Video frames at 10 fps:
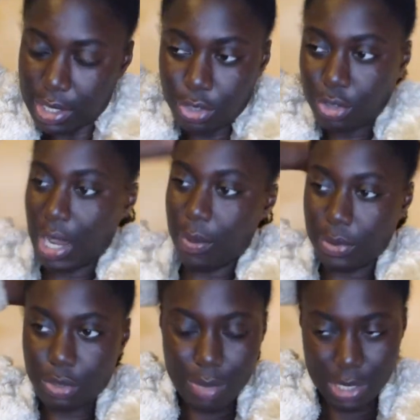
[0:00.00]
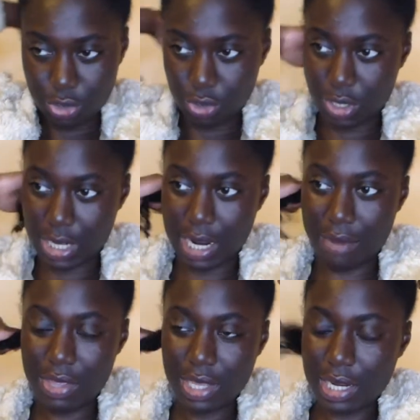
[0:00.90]
so I want to make sure that
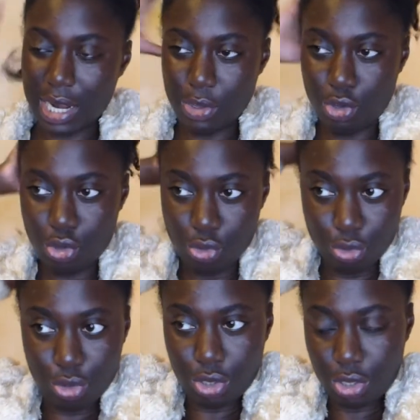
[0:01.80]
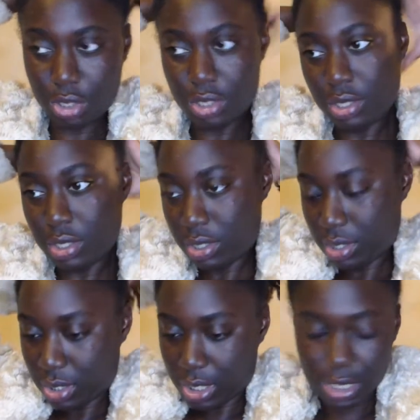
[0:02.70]
everything that I use
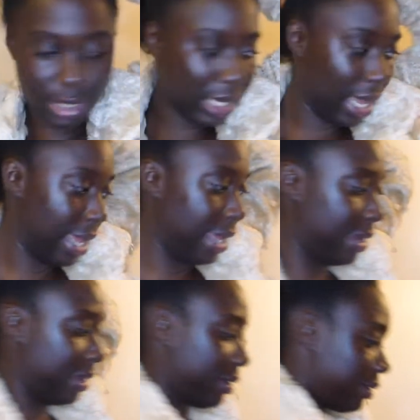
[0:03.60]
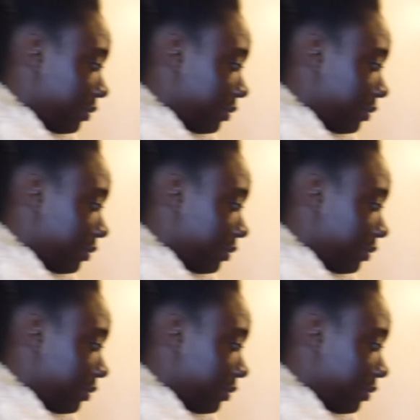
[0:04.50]
is like